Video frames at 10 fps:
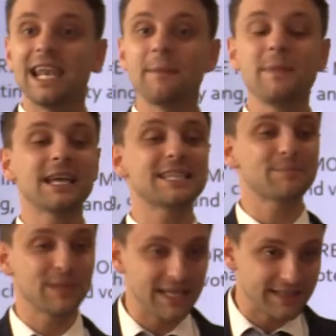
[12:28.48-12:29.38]
Let me
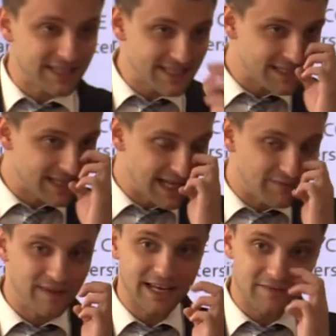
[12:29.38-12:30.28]
explain this
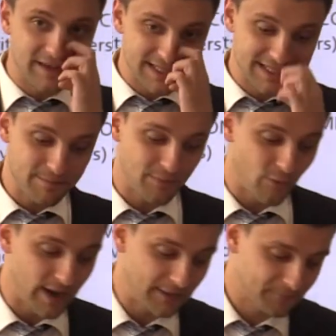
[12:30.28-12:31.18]
in a very, very
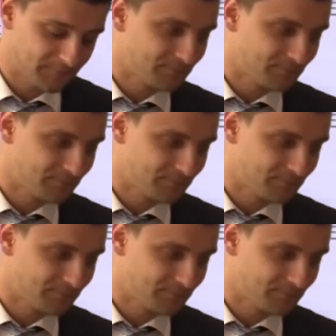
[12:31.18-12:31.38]
simple way.